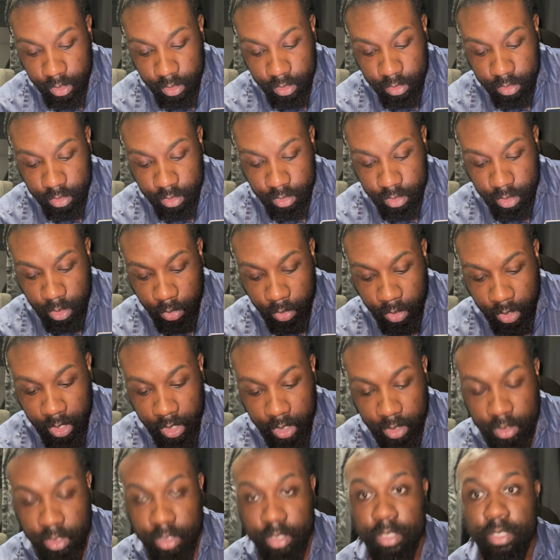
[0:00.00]
So
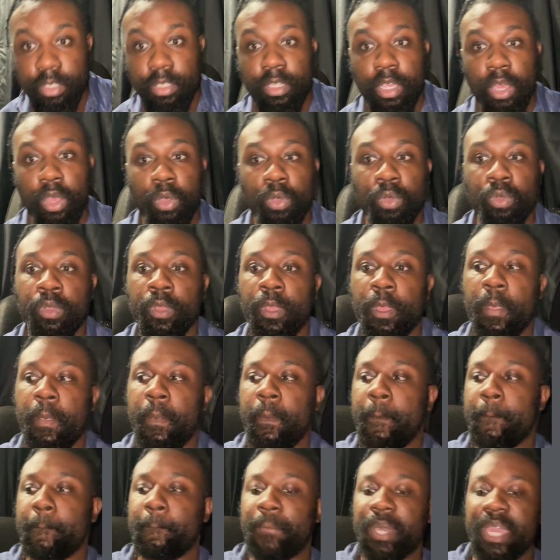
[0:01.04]
yes, so
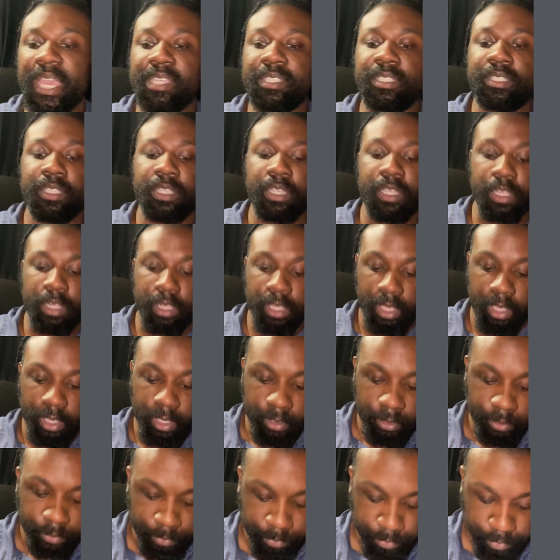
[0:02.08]

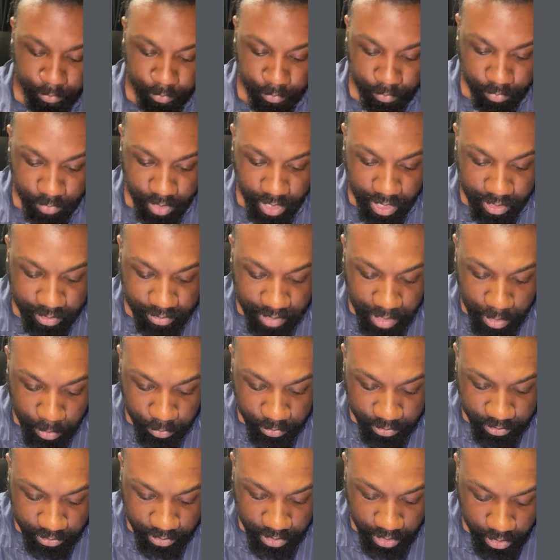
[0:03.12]
basically, as I
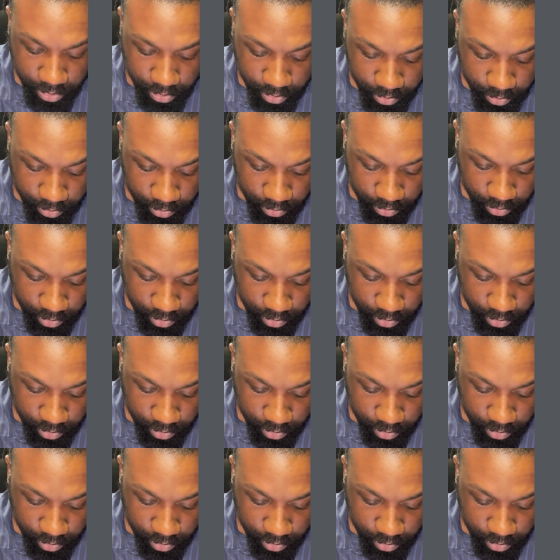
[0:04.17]
was saying,